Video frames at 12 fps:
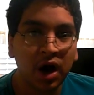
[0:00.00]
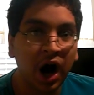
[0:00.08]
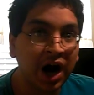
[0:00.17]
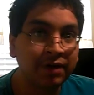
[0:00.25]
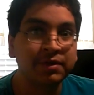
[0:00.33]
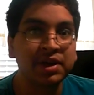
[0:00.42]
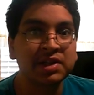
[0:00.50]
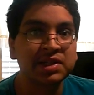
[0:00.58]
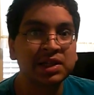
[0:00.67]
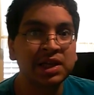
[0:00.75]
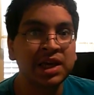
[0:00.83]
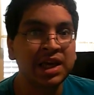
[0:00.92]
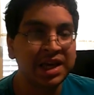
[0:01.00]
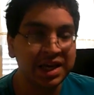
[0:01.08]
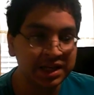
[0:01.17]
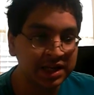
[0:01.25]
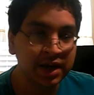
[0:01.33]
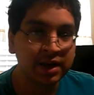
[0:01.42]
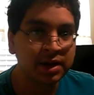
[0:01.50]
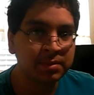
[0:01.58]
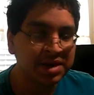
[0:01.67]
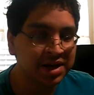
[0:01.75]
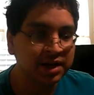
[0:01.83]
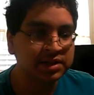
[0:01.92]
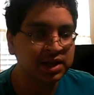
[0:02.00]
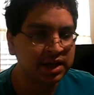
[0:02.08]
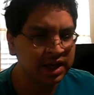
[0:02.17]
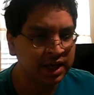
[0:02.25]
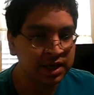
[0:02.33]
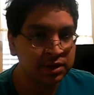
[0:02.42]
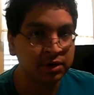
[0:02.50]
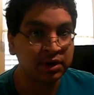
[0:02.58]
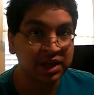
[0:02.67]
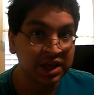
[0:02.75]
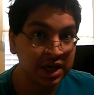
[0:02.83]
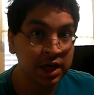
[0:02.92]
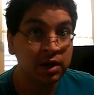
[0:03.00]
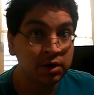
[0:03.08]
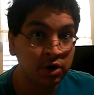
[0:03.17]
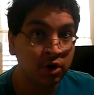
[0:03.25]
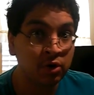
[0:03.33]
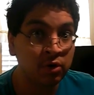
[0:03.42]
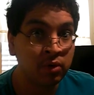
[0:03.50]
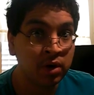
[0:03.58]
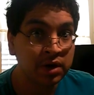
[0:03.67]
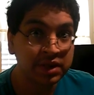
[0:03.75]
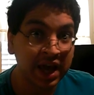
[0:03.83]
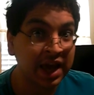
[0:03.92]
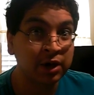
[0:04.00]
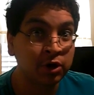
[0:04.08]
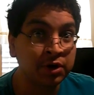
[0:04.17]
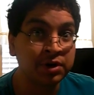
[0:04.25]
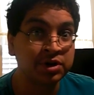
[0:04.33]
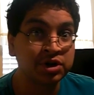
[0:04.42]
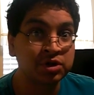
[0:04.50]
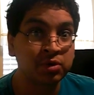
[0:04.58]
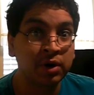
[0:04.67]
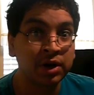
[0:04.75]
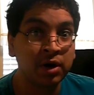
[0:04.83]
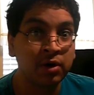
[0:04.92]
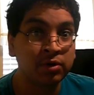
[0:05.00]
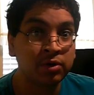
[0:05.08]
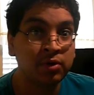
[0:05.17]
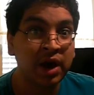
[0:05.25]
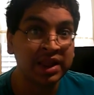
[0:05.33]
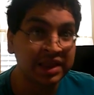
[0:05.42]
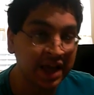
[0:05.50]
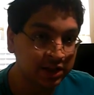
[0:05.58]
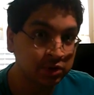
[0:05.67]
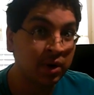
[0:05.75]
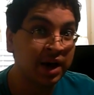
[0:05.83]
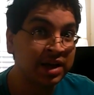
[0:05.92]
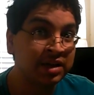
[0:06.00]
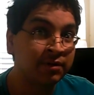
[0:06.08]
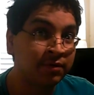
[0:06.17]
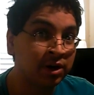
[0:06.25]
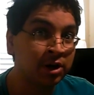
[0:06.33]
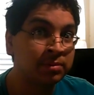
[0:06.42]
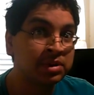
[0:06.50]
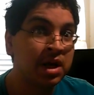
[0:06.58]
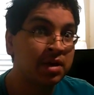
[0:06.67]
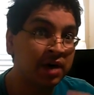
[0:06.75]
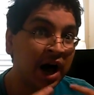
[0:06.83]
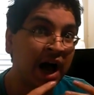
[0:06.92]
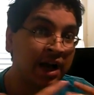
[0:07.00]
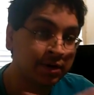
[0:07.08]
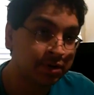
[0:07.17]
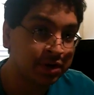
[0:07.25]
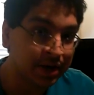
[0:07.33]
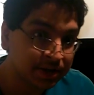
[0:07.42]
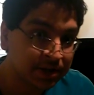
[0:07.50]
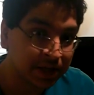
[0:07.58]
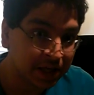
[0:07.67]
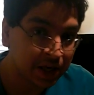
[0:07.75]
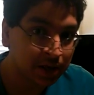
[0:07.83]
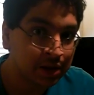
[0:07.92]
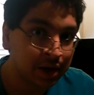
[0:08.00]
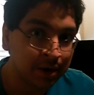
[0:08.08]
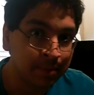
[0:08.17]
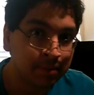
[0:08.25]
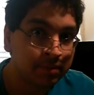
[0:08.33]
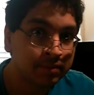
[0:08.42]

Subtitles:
Obviously, he didn't, because either he knew that it couldn't destroy Goku, and that's why he developed the higher things to kill him.